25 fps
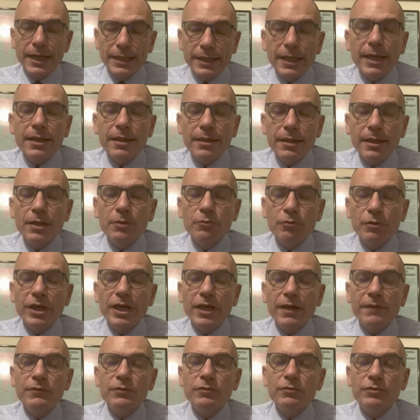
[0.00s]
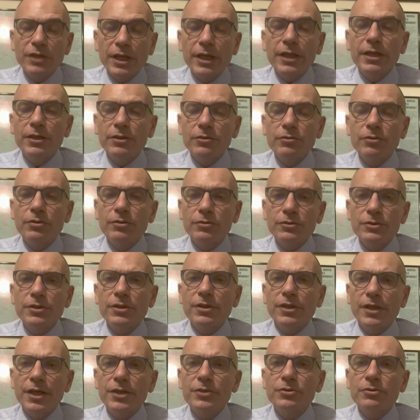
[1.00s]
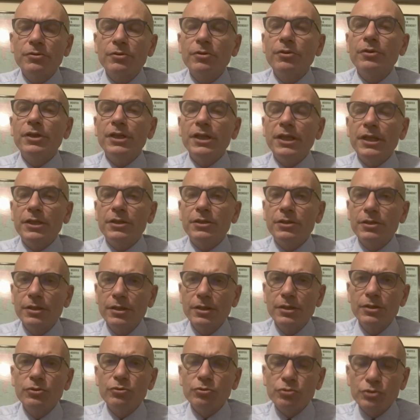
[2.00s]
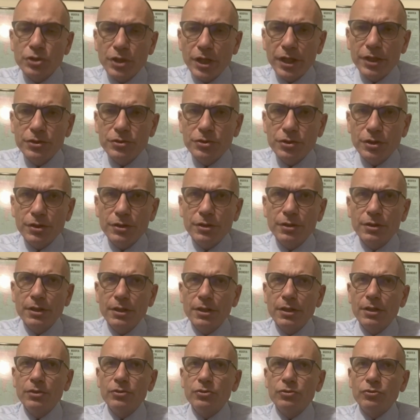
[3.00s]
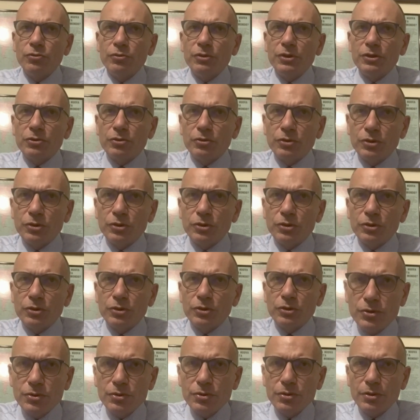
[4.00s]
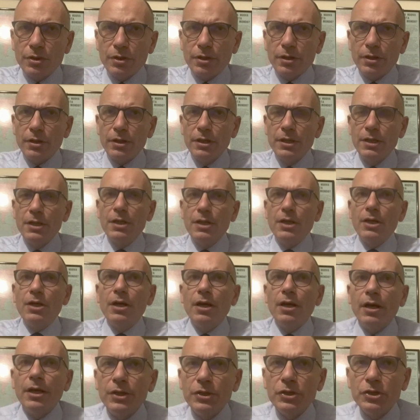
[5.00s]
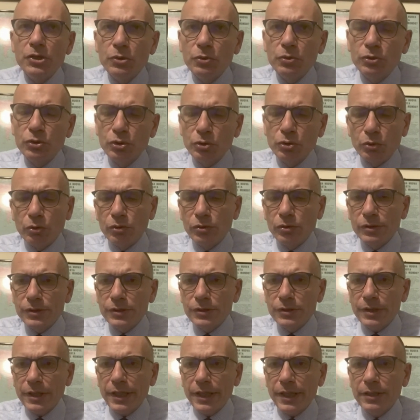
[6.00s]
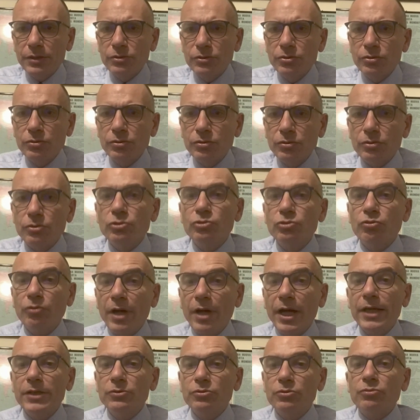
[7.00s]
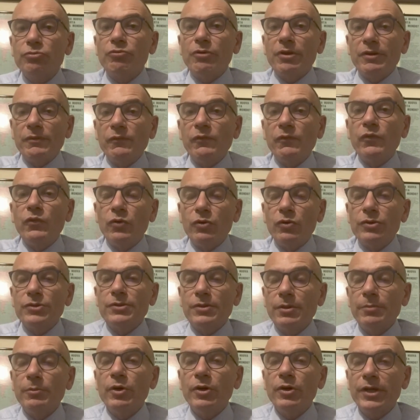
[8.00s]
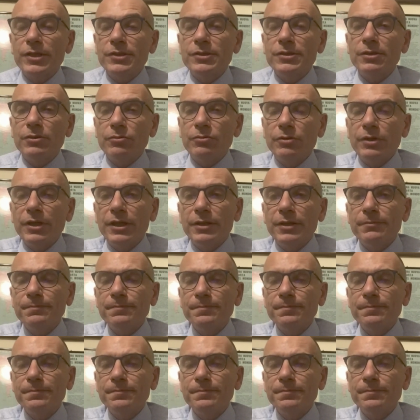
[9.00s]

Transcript: And I think we have to take into consideration the need to change it, to introduce new tools, and to try to reinforce democracy today.